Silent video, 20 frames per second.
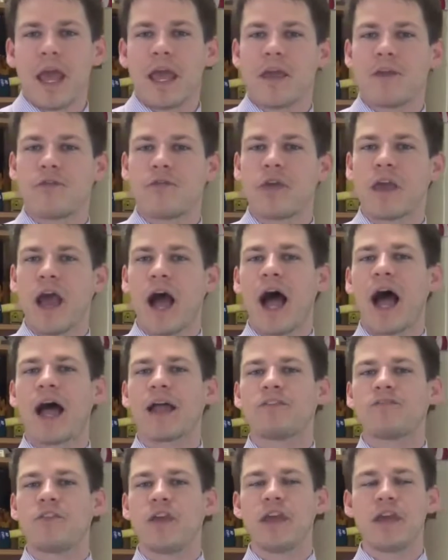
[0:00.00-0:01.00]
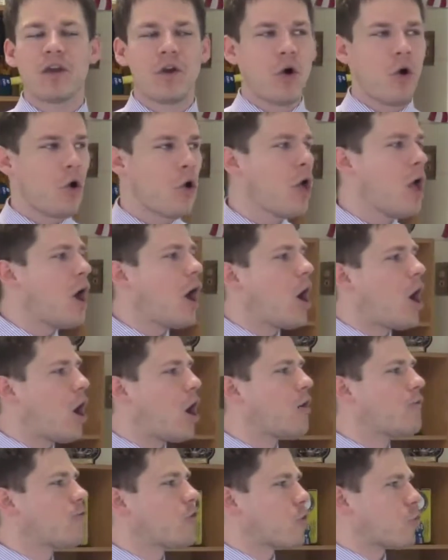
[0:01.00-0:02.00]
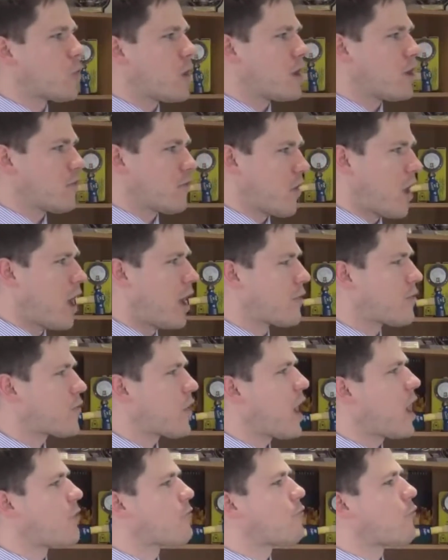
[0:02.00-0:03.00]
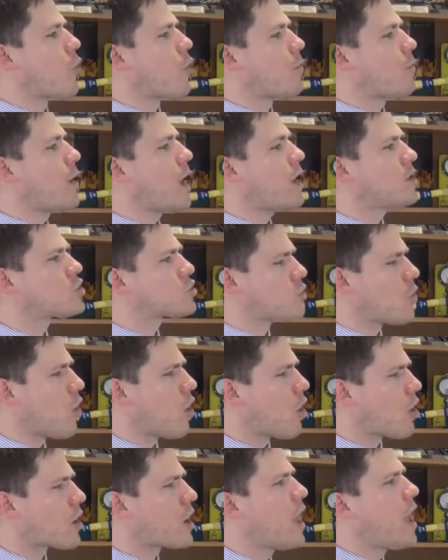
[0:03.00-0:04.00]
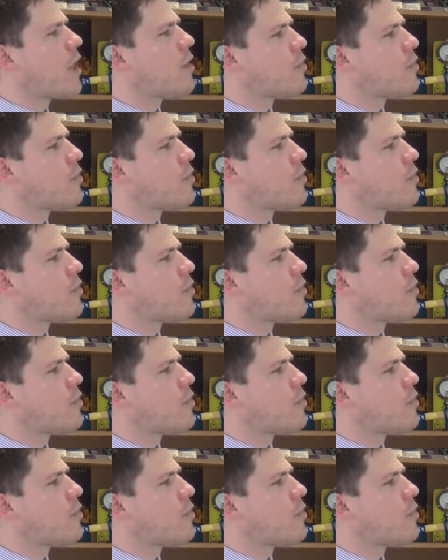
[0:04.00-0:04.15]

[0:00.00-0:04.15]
is the ideal of the Renaissance. And for Petrarch,